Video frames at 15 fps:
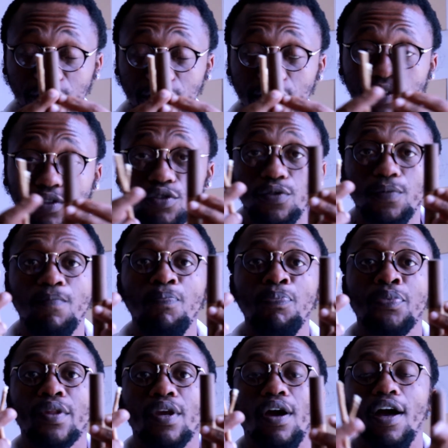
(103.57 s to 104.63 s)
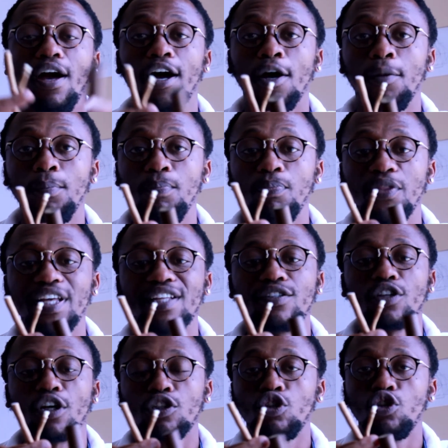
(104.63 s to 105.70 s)
fits into, it
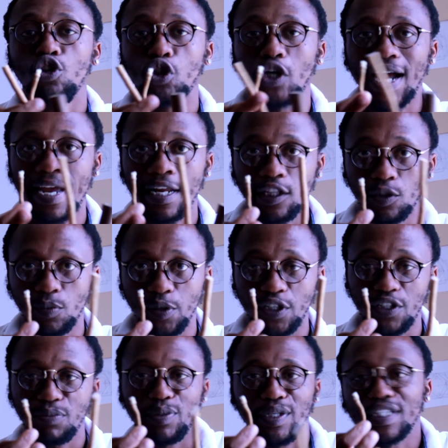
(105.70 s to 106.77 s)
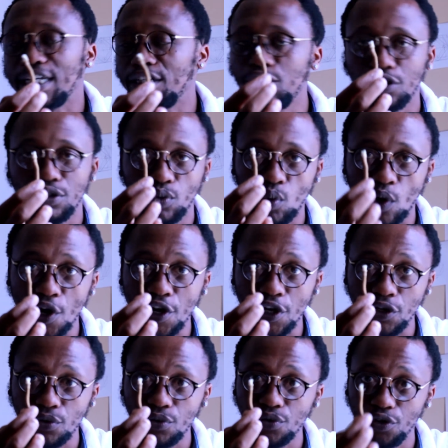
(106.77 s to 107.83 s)
starts to dry a little bit, but that shouldn't worry
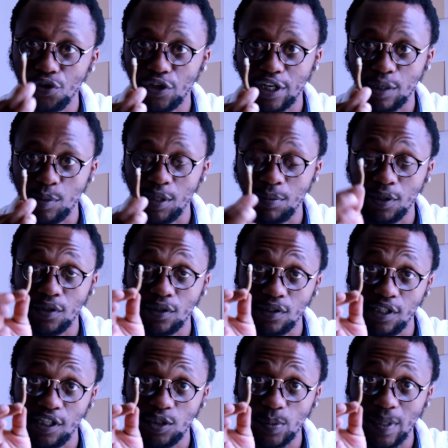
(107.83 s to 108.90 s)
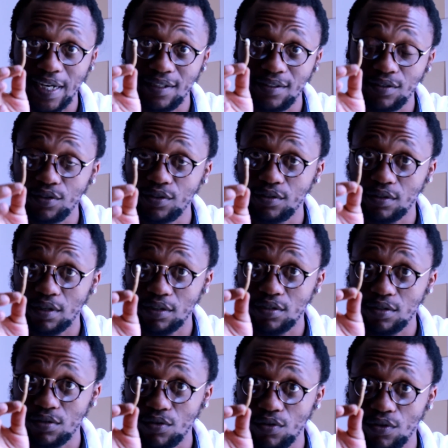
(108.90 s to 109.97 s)
you, you know what I mean? Because here's mine, it's
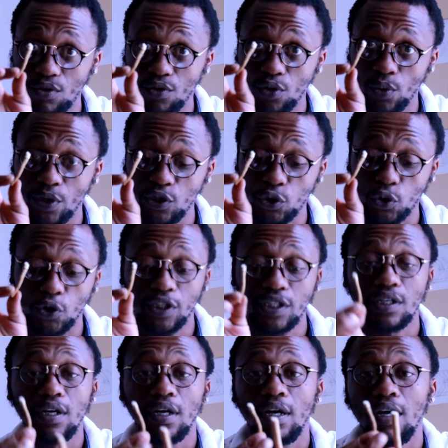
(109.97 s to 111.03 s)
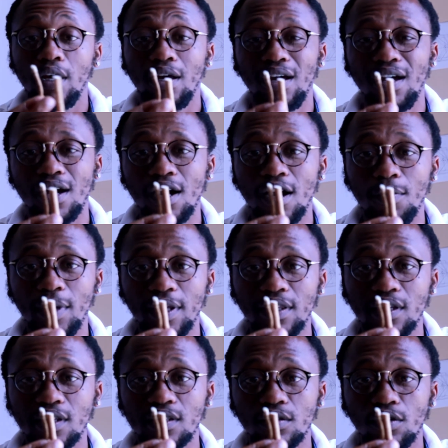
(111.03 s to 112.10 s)
all the way short. I
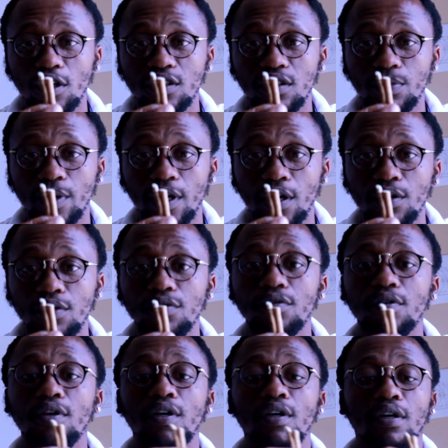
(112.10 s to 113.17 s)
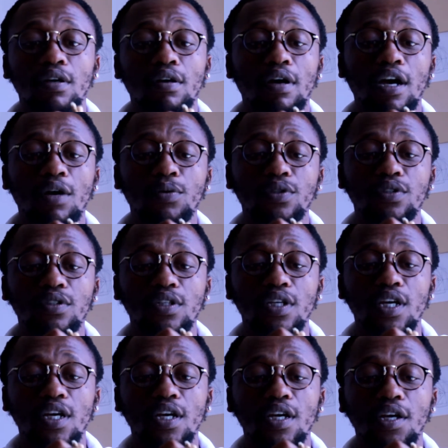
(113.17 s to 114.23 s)
think it's lost about, I would
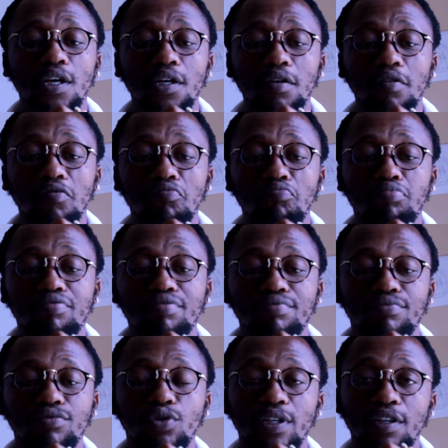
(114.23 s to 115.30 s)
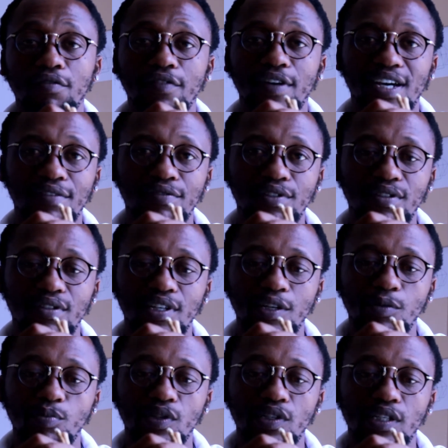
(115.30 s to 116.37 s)
say 25 to
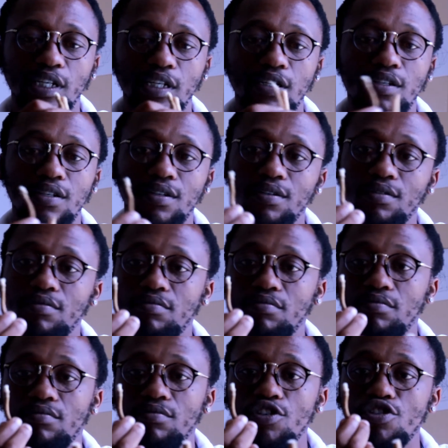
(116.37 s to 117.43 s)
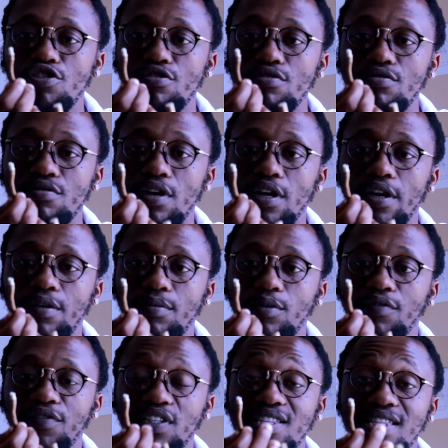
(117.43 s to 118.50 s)
30%, you know,
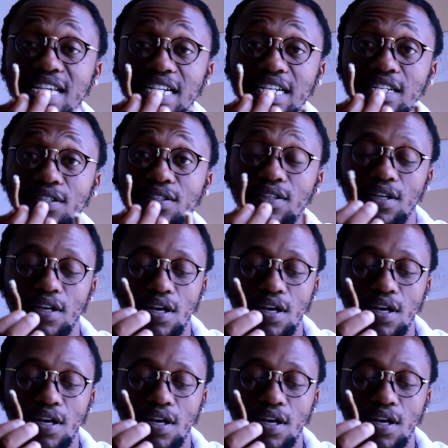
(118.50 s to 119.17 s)
of its thickness,